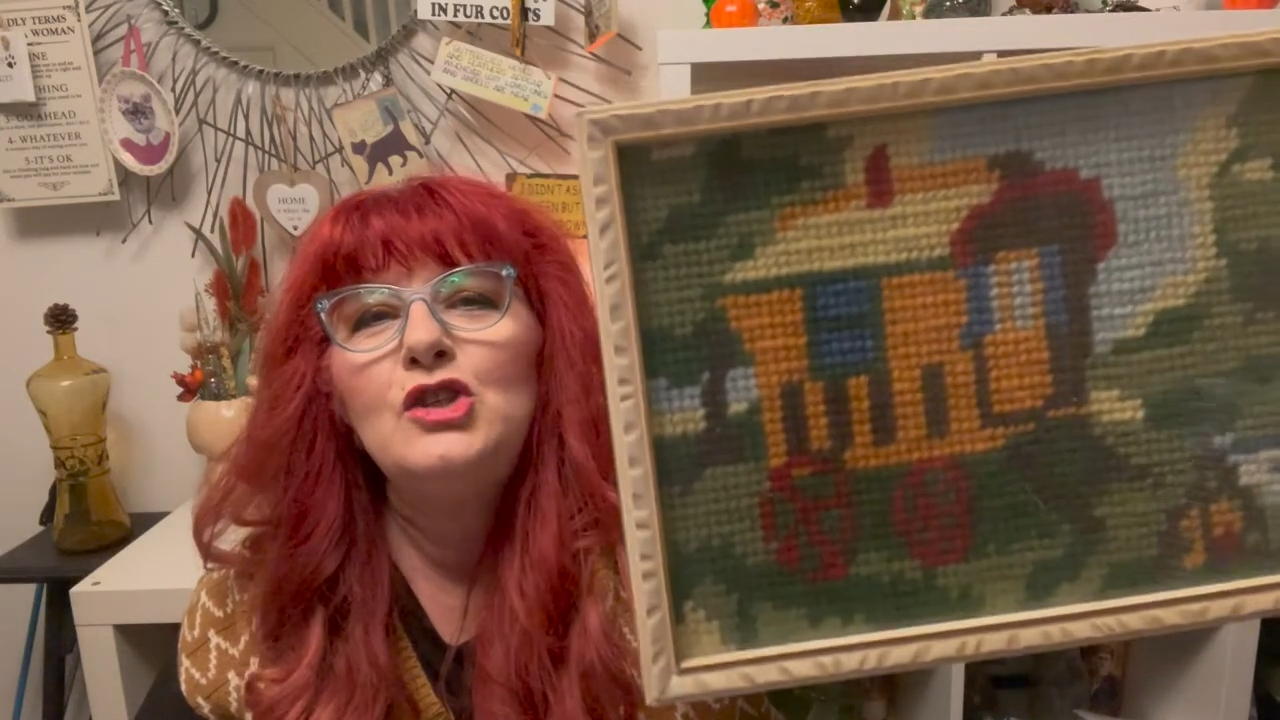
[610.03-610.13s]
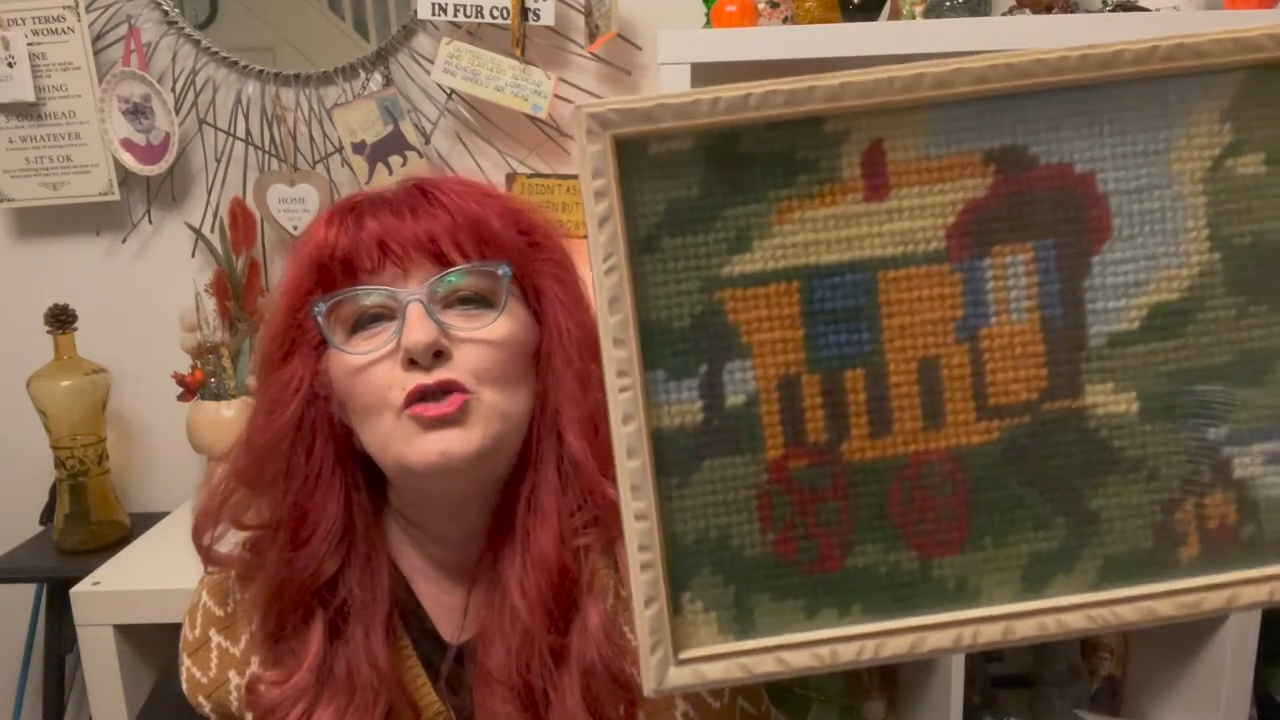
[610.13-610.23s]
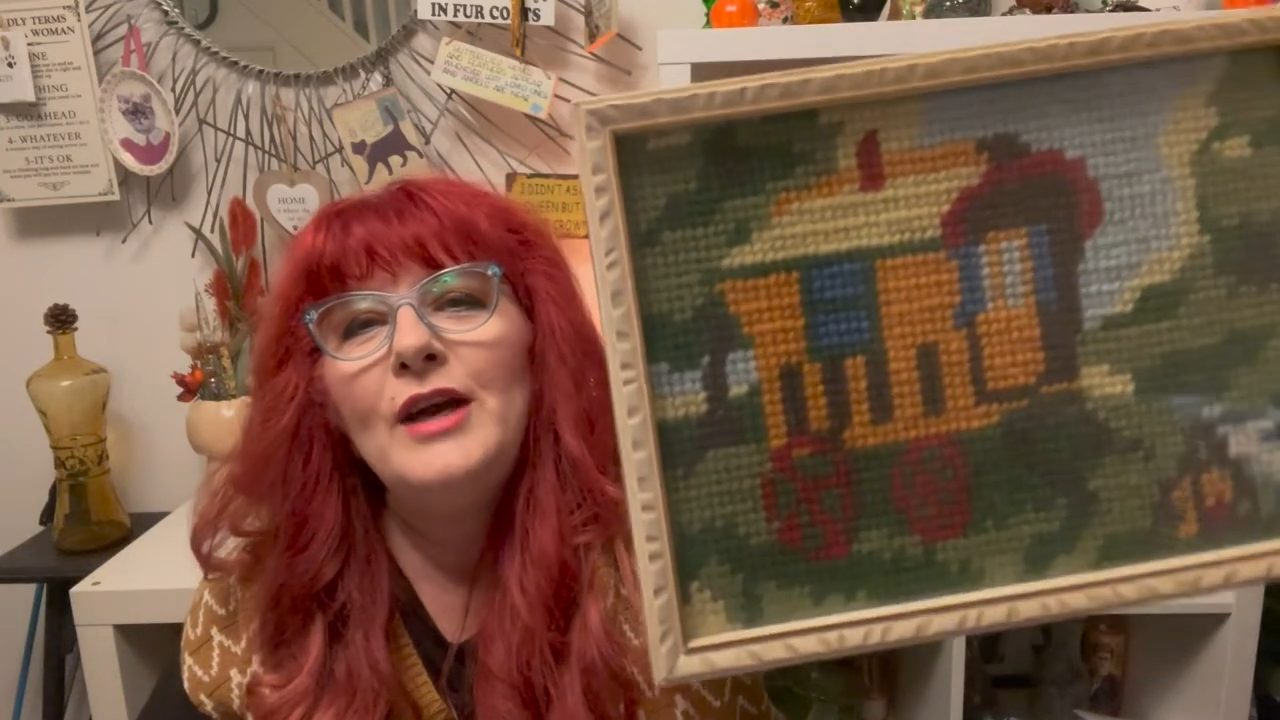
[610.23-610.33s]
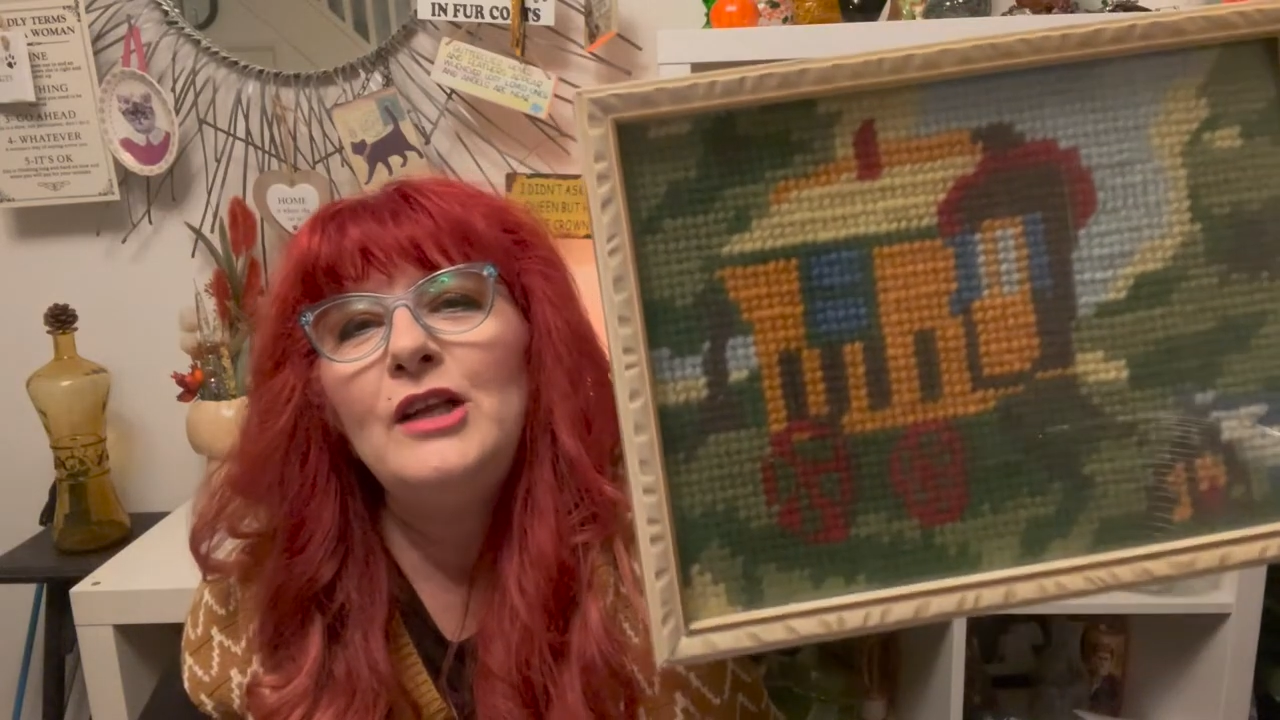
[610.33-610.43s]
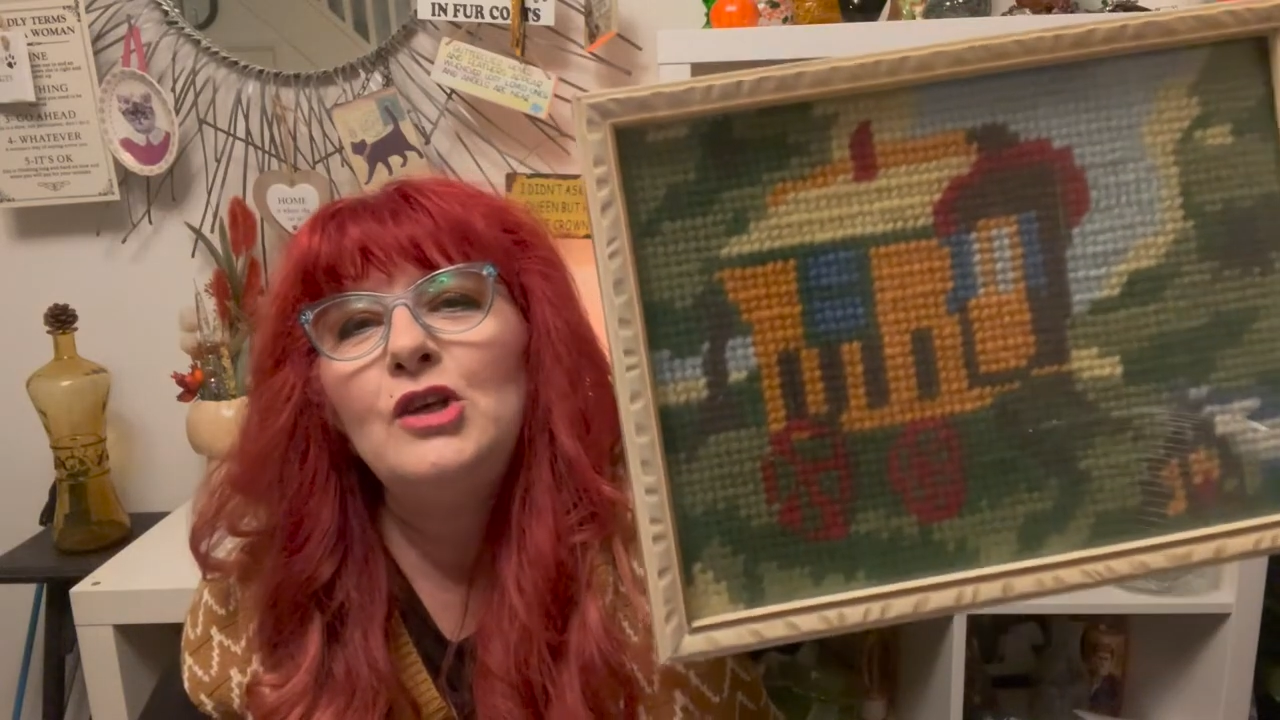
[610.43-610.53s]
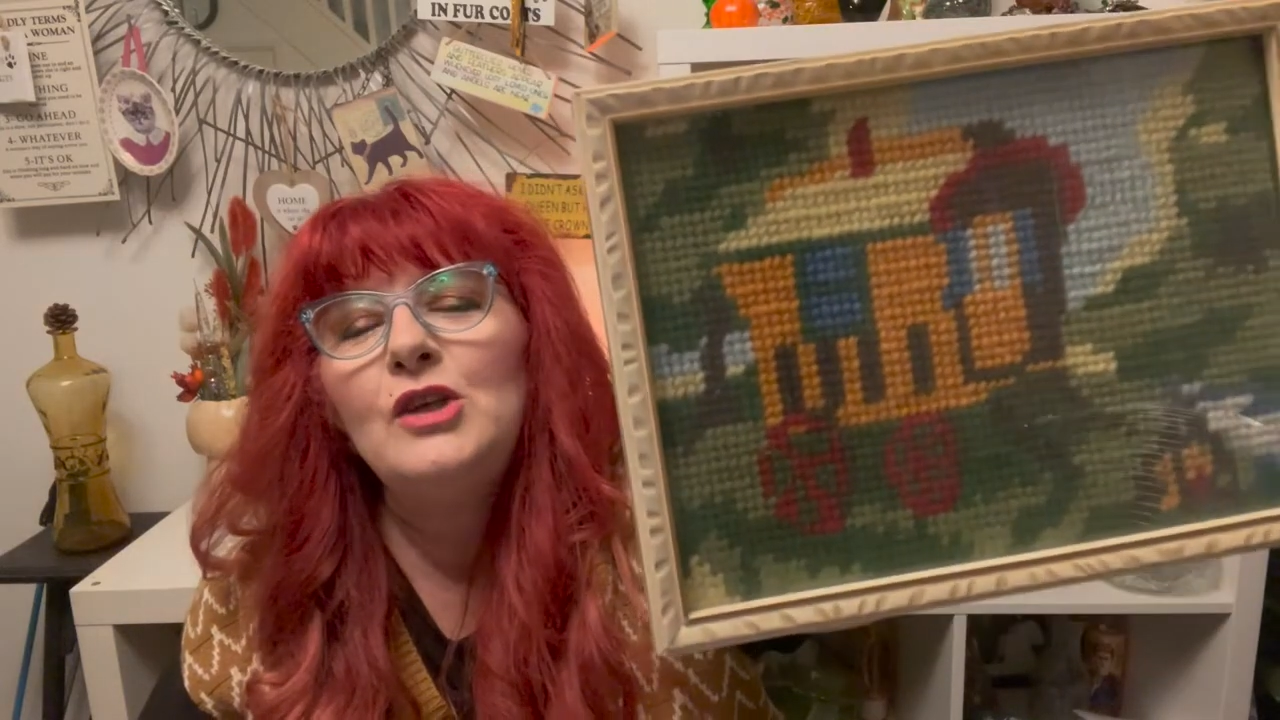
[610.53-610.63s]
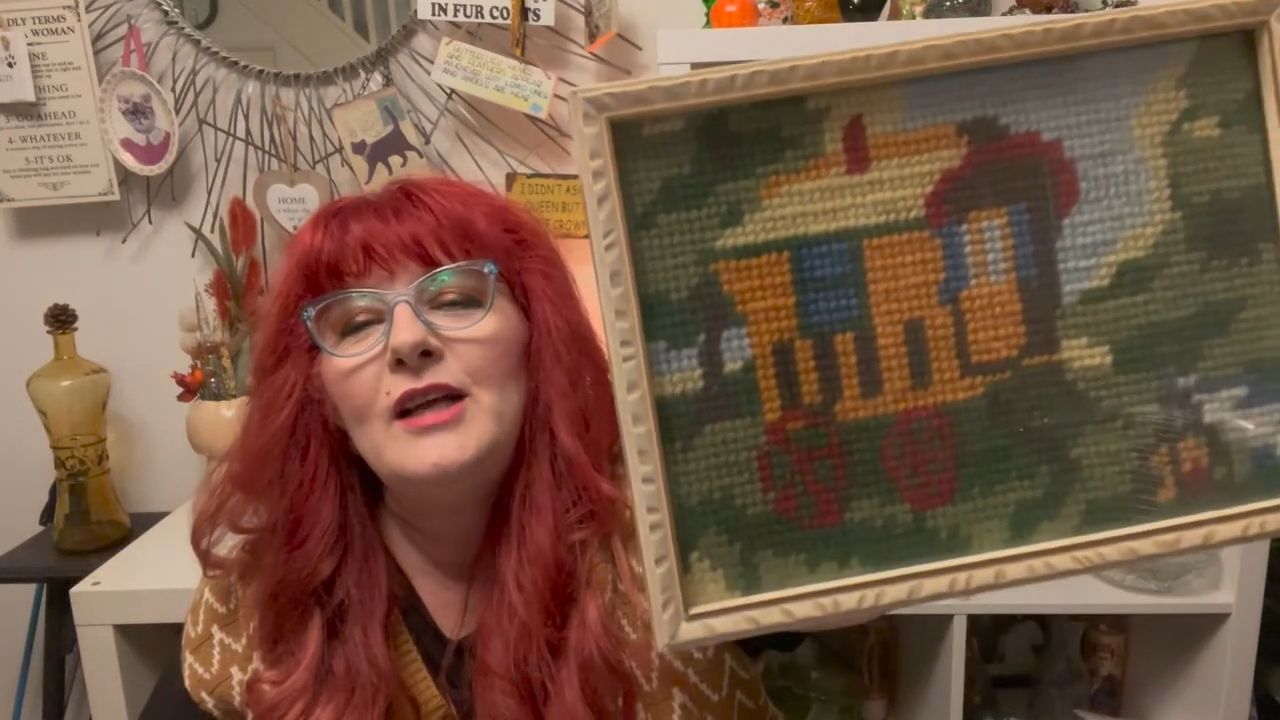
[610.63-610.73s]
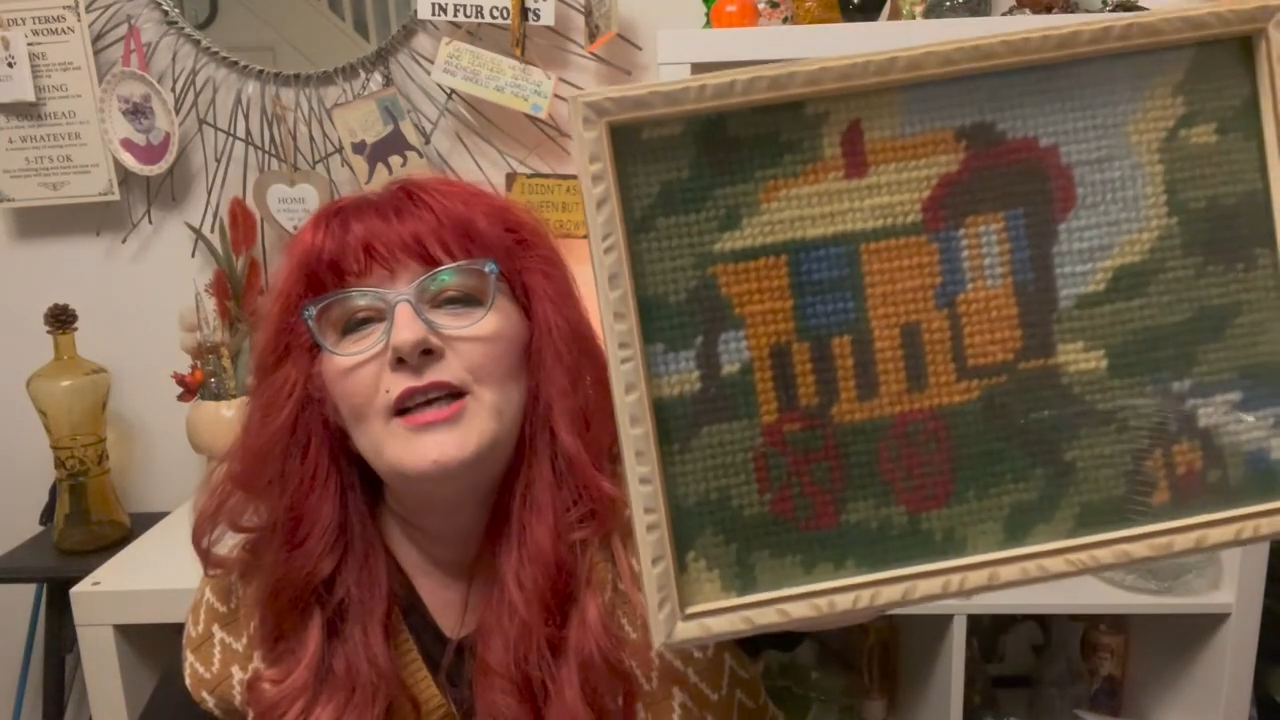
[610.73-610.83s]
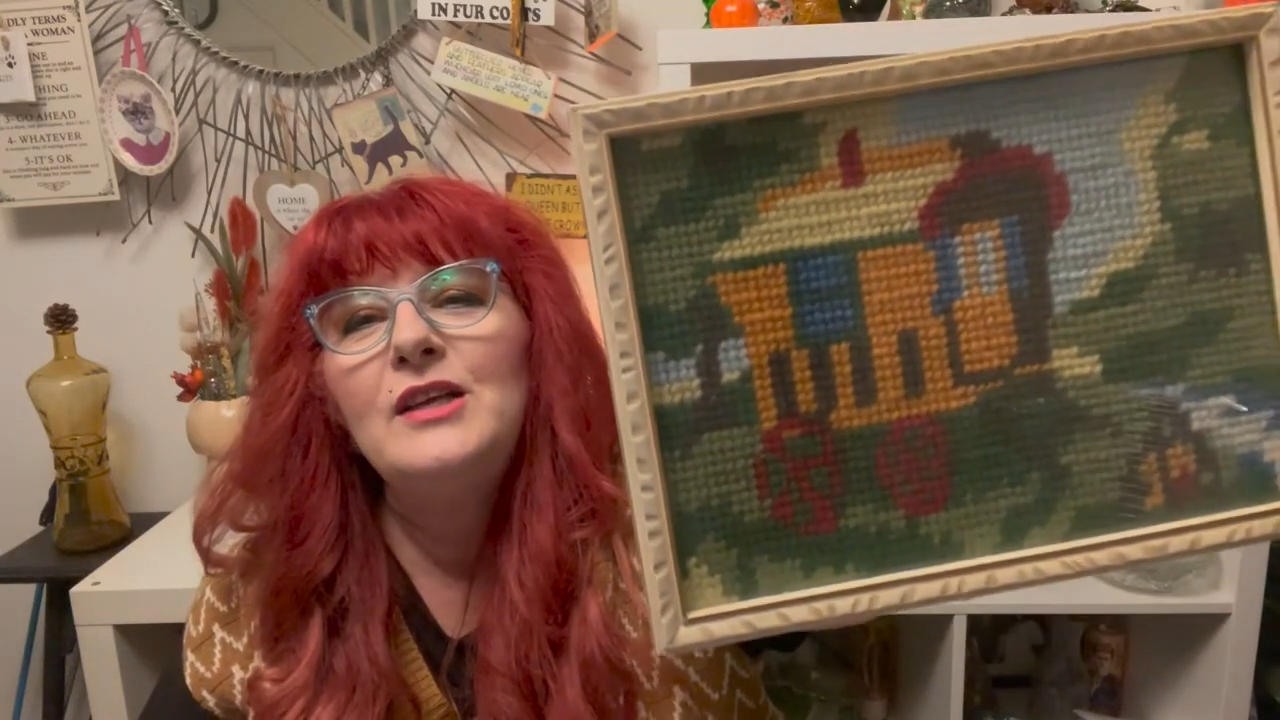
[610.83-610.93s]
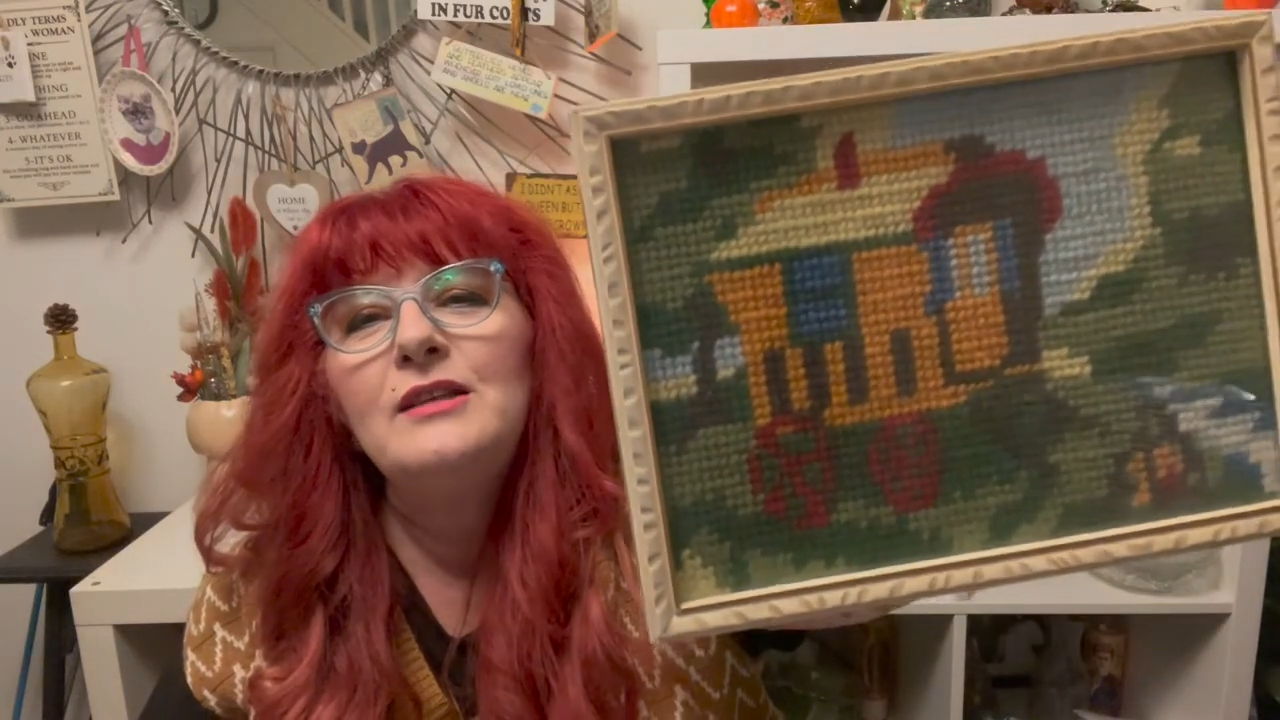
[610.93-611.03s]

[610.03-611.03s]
trailer, like,